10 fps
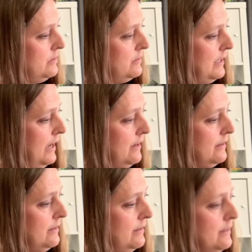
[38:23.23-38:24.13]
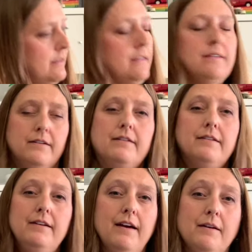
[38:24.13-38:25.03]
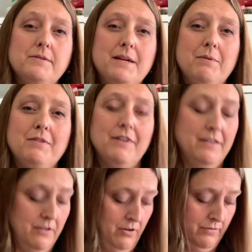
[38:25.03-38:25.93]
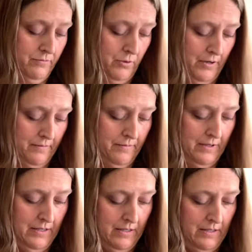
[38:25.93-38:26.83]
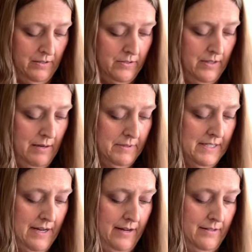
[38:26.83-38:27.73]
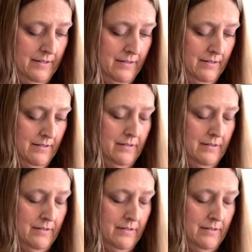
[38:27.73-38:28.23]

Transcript: Yeah. Yeah, I was able to find the called for. So that was nice.